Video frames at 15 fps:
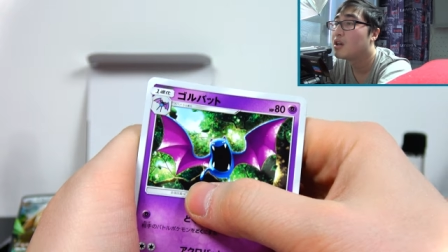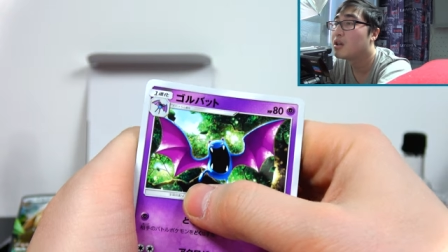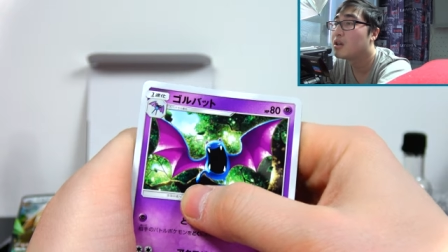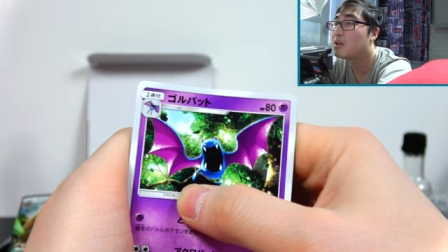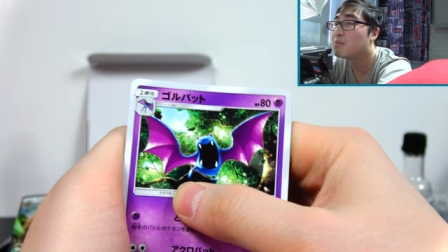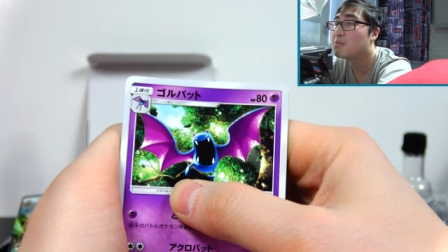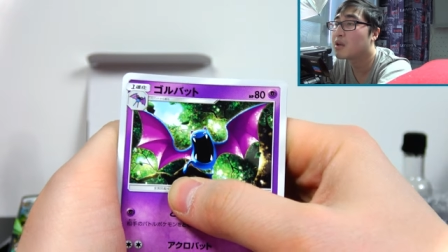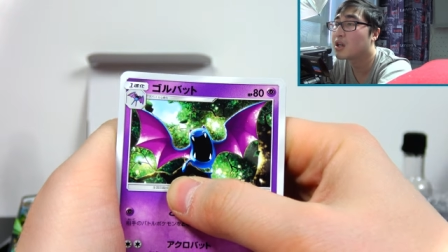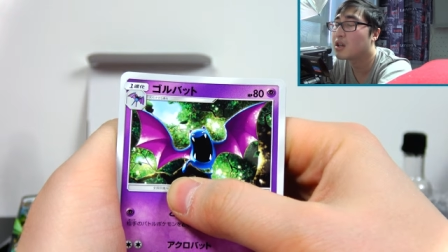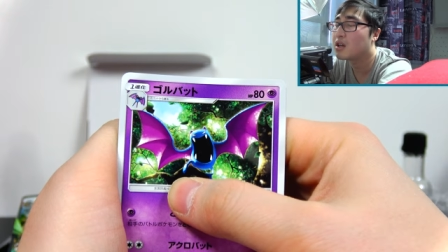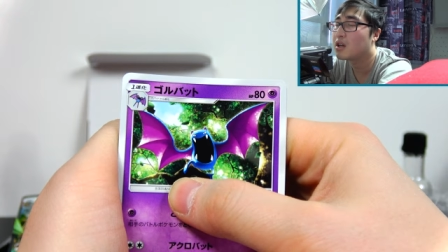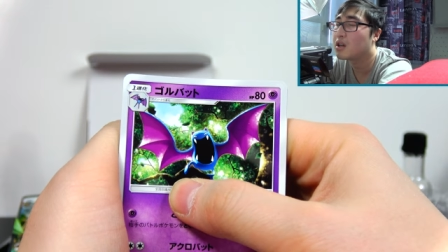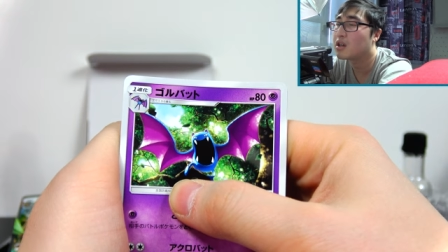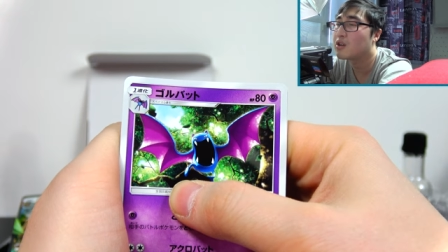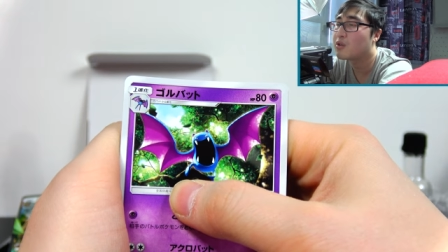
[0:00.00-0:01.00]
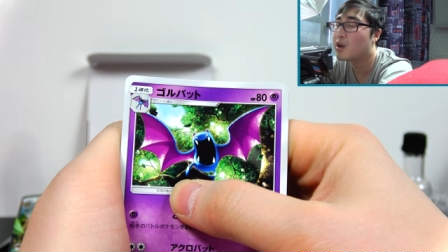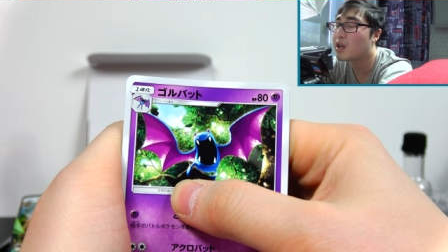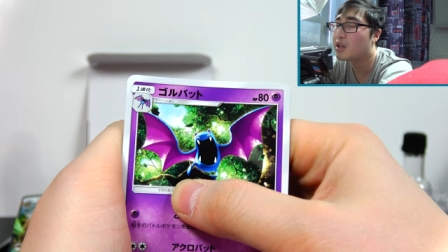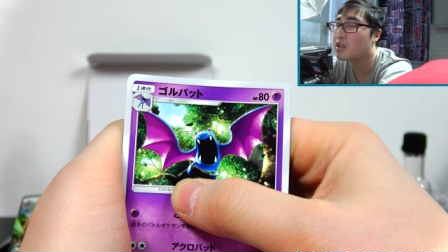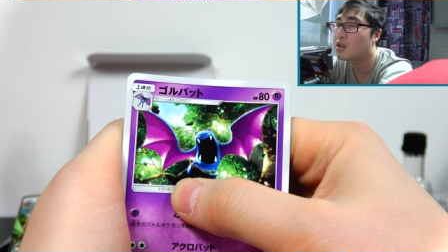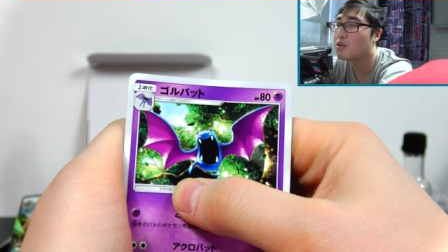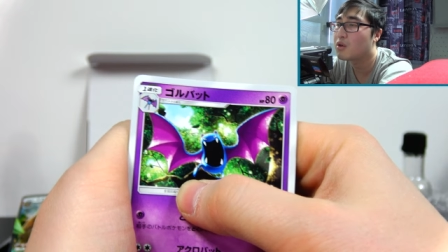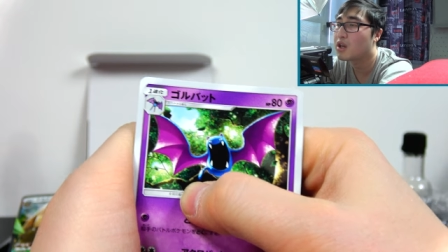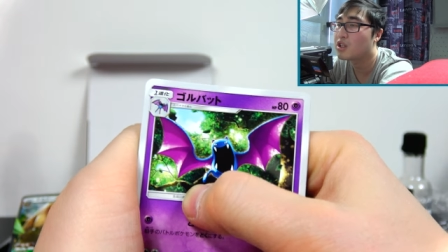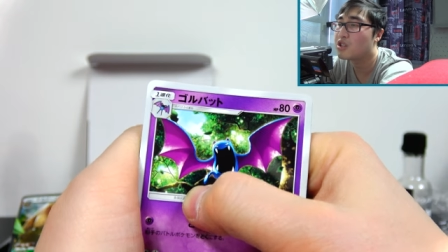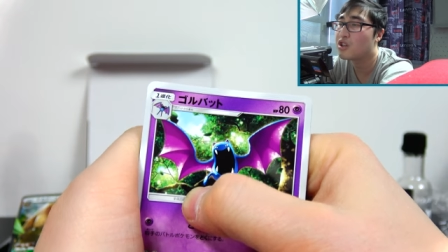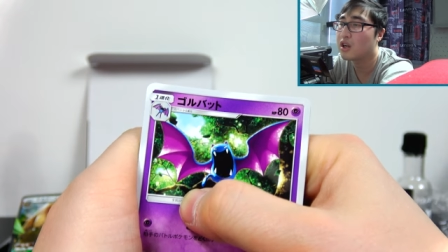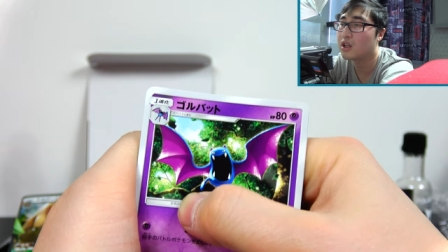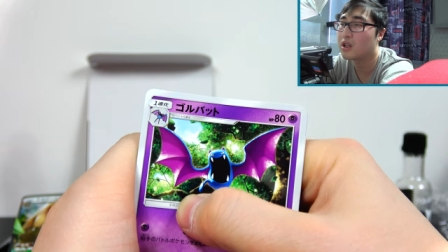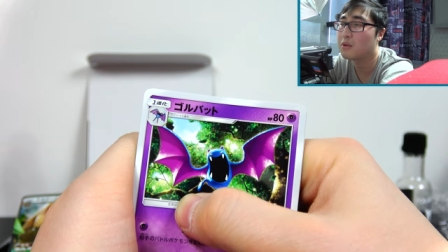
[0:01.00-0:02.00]
You make a great, great
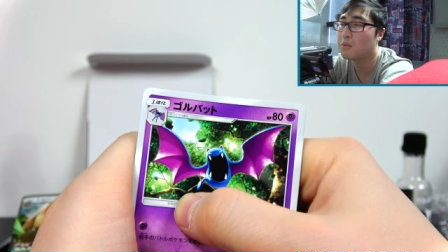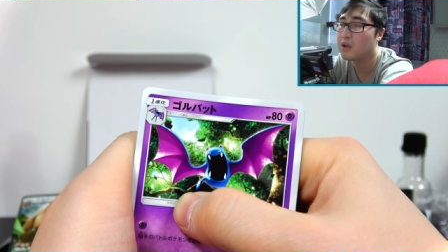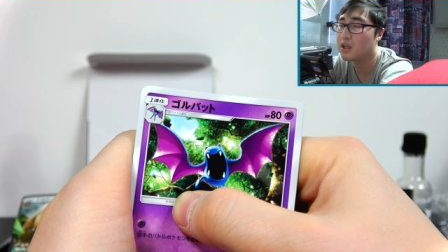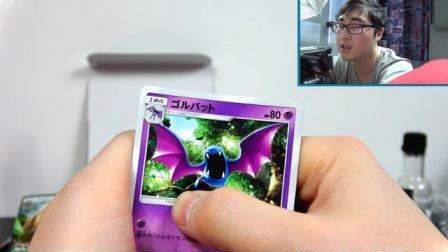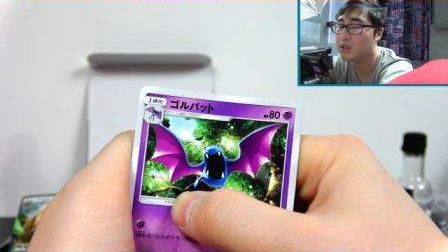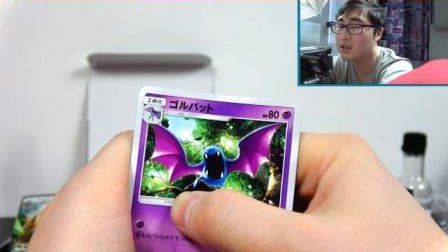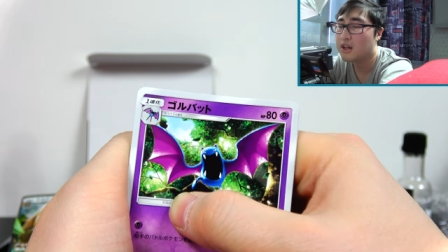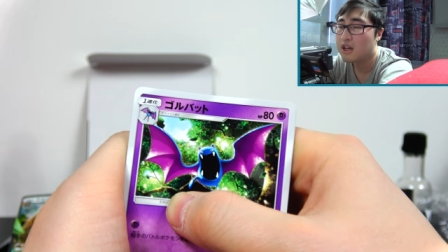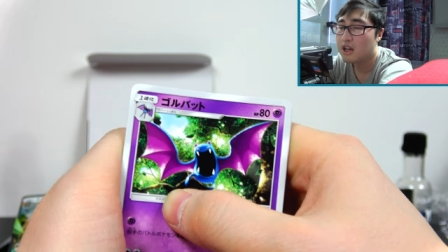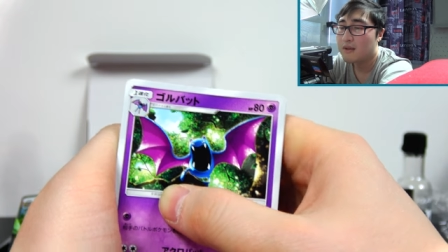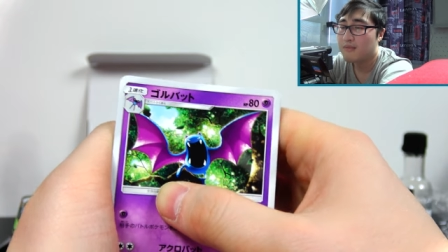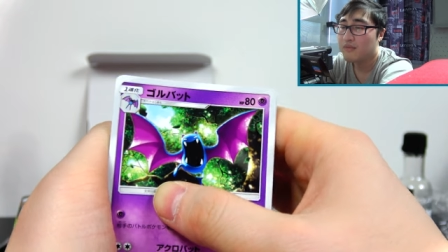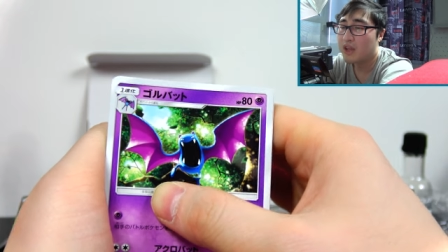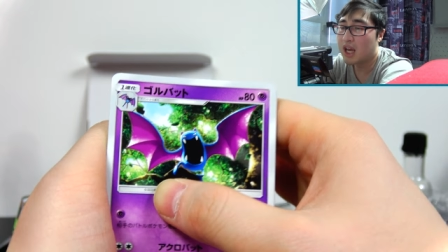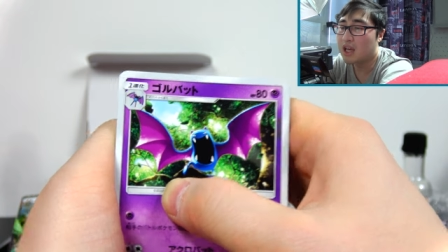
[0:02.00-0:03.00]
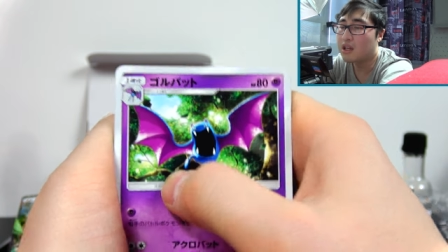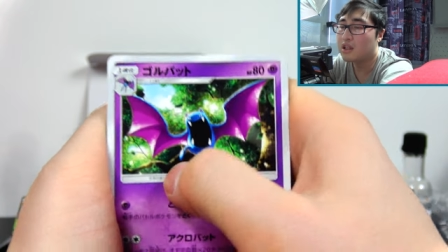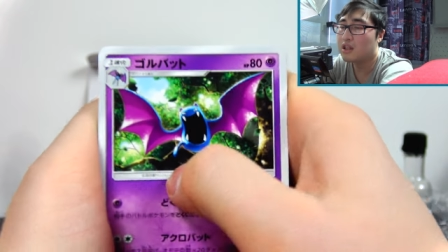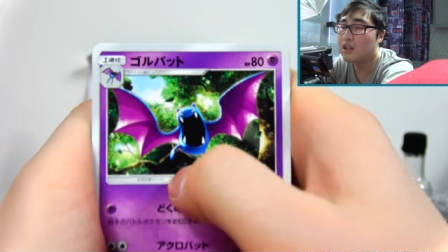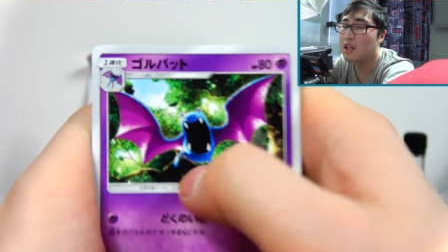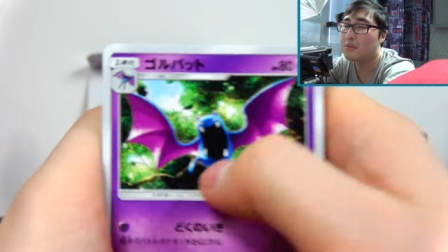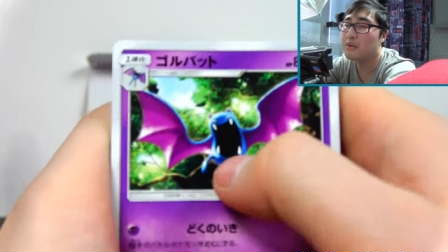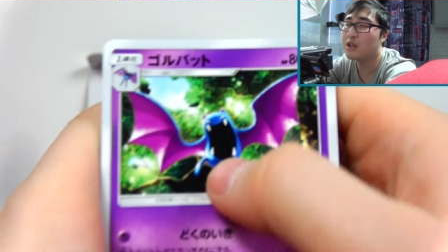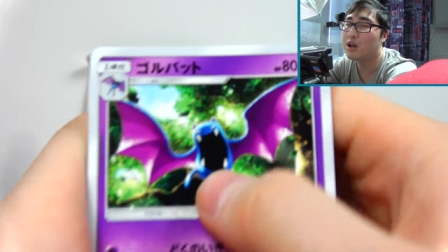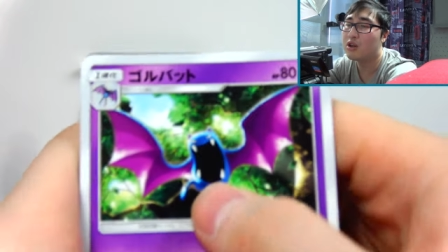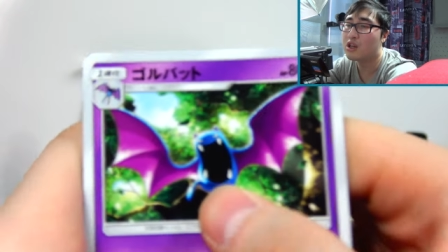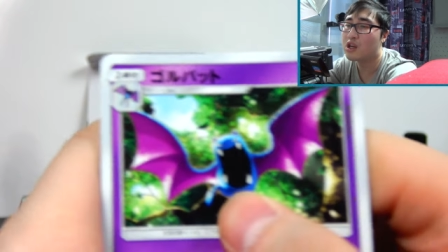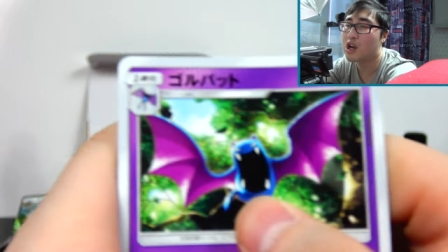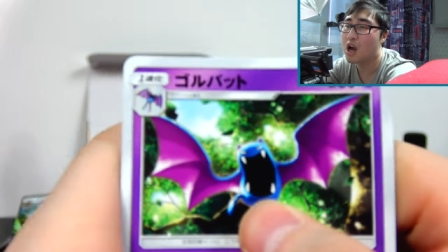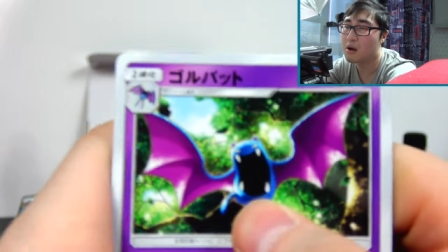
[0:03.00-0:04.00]
jelly bean. Hey, let me know
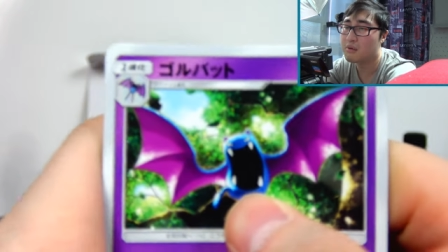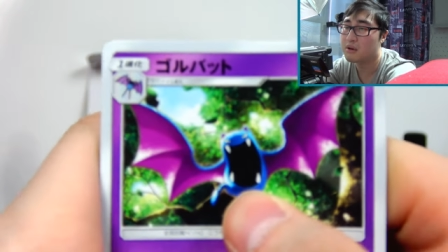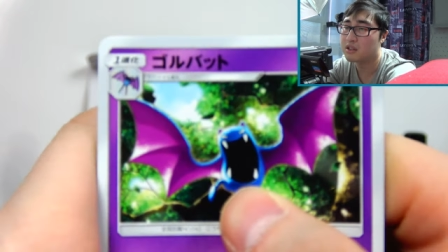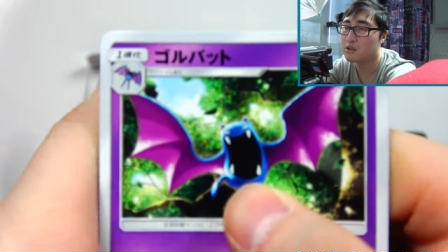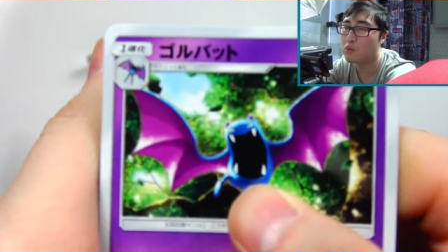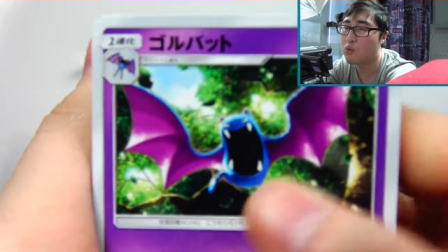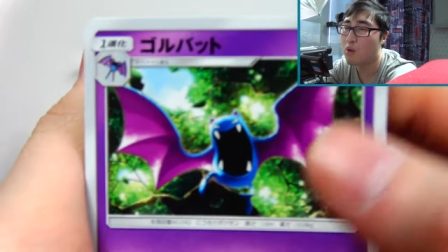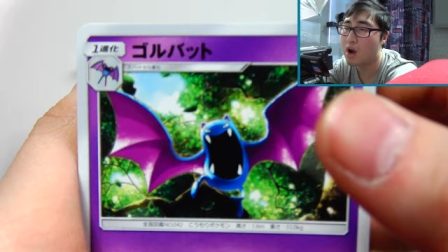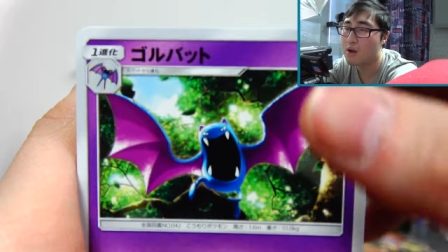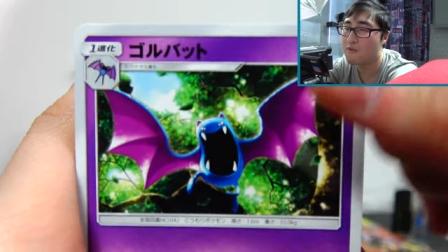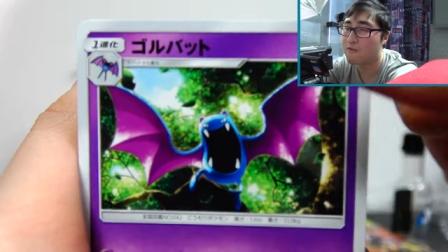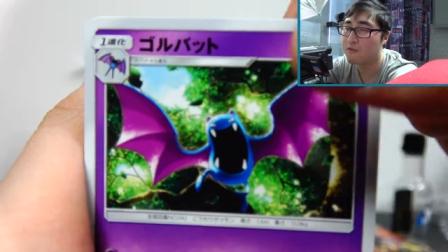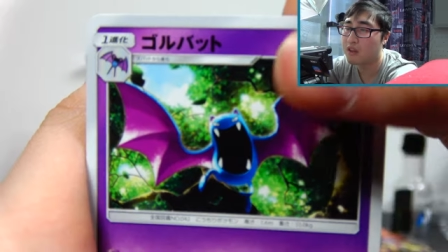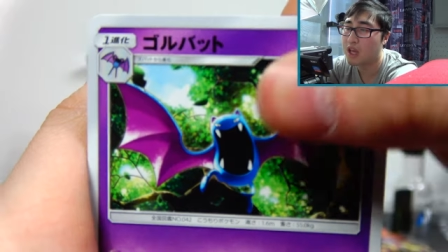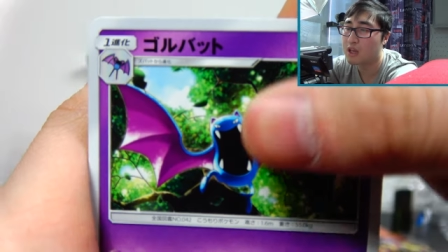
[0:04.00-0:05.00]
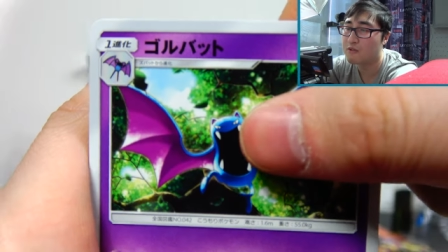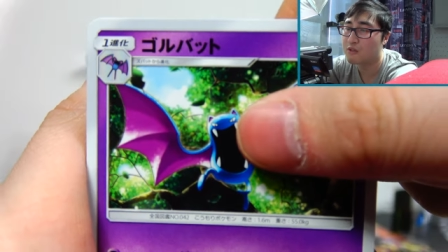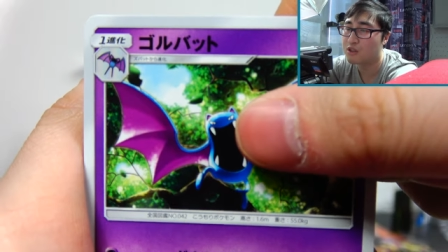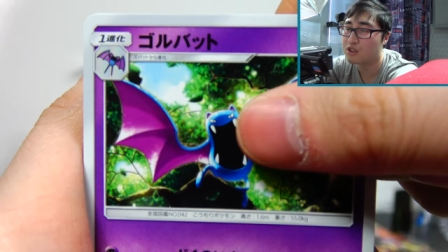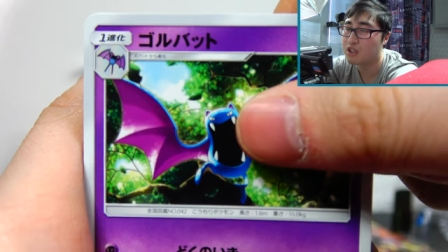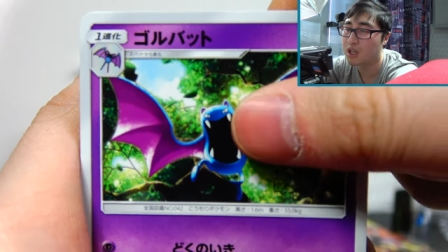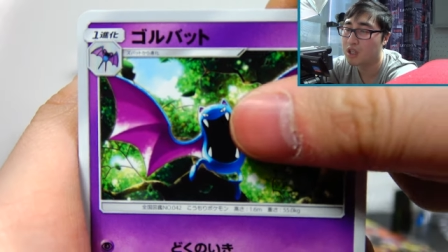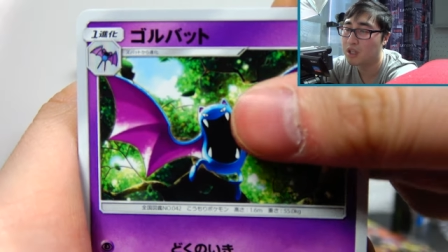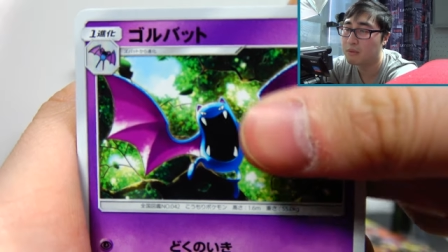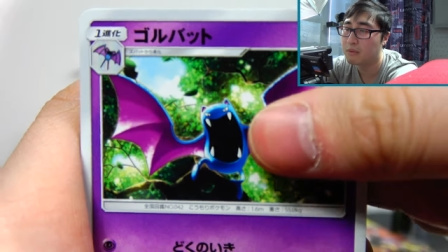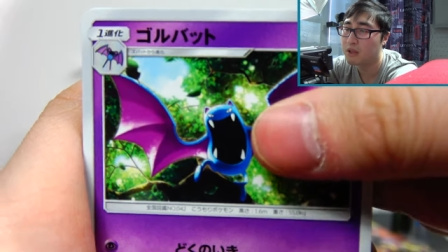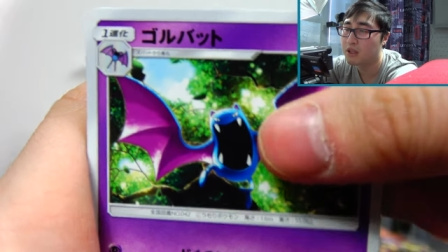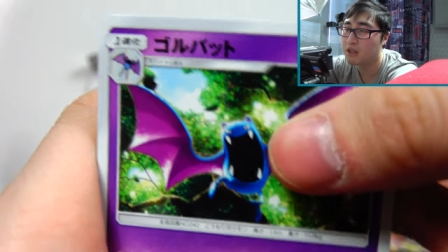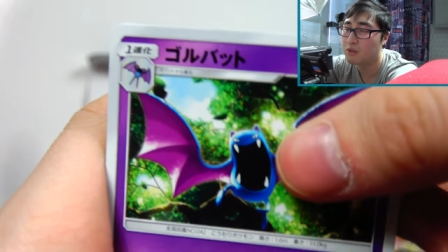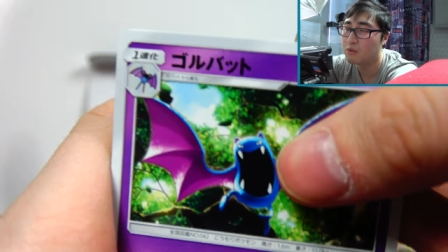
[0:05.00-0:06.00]
in the comments, what flavor jelly
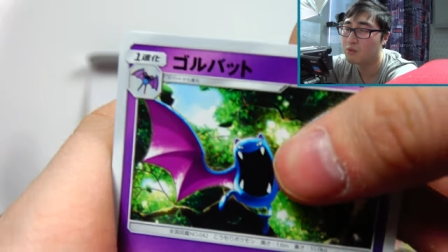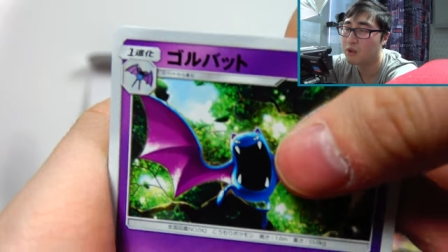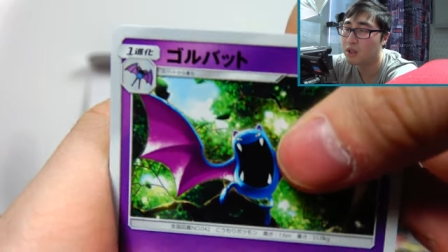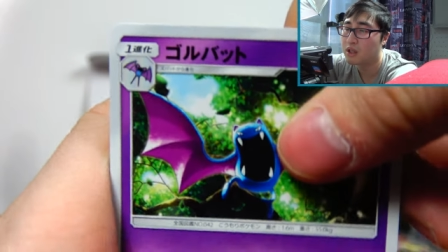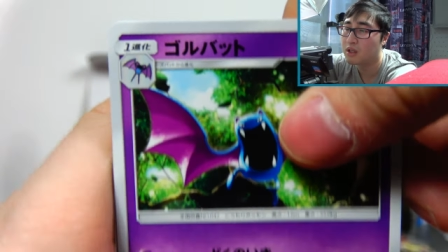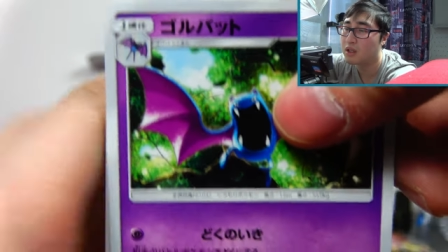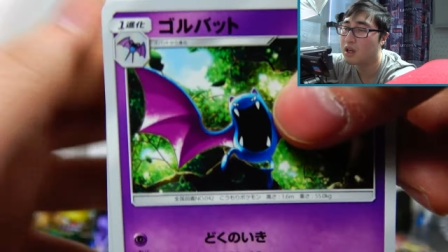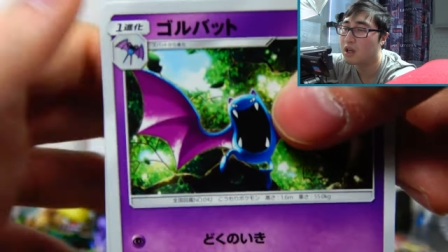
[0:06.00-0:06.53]
bean would